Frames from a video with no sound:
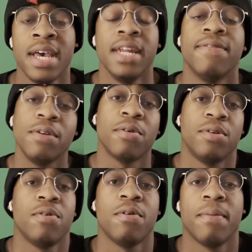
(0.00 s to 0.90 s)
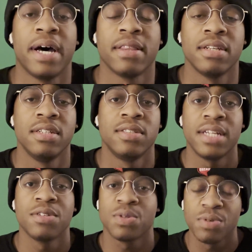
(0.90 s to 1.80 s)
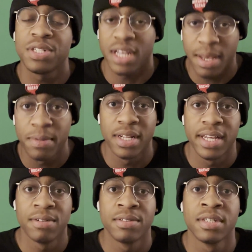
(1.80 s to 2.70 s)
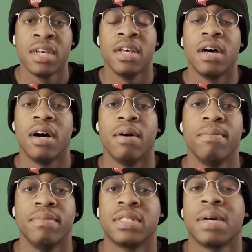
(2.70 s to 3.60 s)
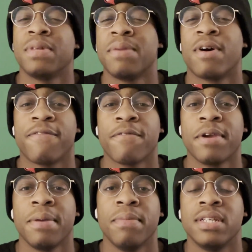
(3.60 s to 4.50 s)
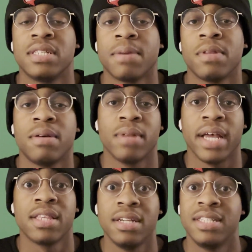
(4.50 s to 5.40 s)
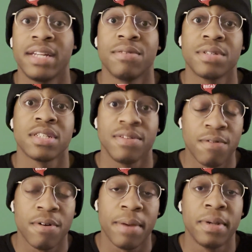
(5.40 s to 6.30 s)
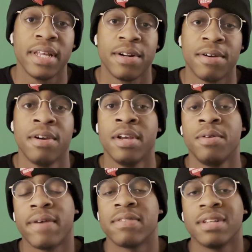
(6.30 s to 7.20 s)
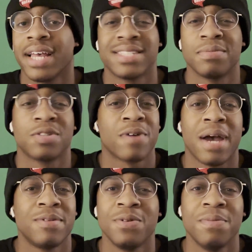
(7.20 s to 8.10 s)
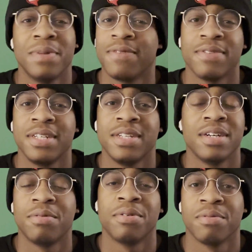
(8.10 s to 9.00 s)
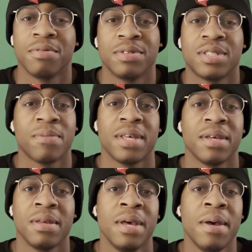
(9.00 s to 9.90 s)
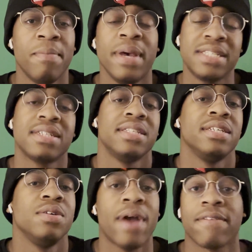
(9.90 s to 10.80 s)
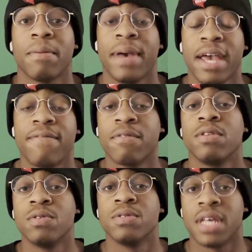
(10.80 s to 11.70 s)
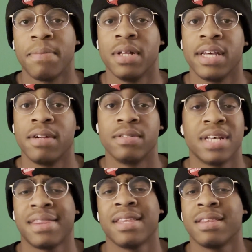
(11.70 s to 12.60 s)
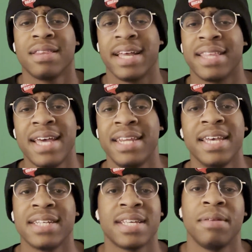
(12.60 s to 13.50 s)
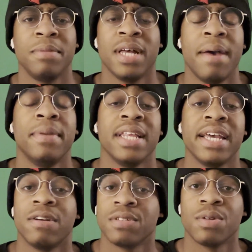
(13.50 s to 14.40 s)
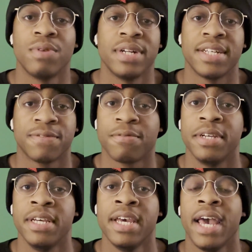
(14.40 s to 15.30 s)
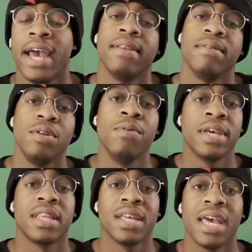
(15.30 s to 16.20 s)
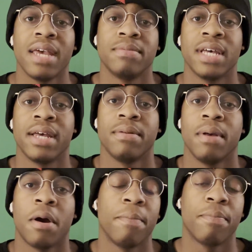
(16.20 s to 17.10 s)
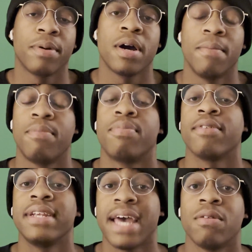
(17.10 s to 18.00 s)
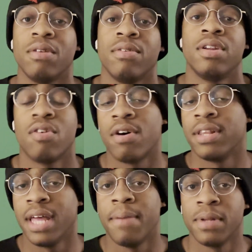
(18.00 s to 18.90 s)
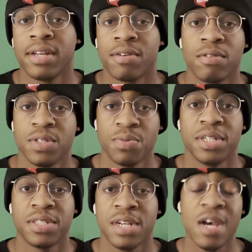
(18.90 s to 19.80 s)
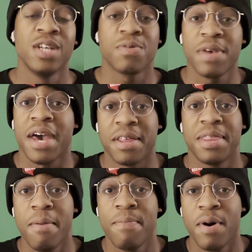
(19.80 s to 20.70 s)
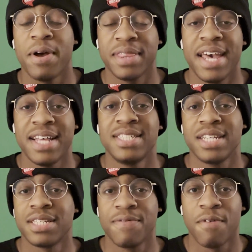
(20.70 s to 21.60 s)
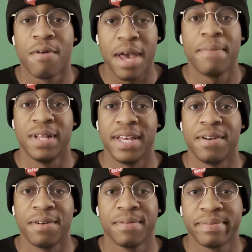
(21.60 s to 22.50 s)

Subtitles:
And if you don't know about the Nintendo Switch emulators, some of them are free, but some of them, like the Nintendo 64 emulator, you have to like subscribe to monthly or something. Basically, you have to pay for those emulators. I think like the NES emulators are the one that's free, and you get the games that come pre-downloaded on the emulator on the Switch. So yeah, they bought the N64 emulator.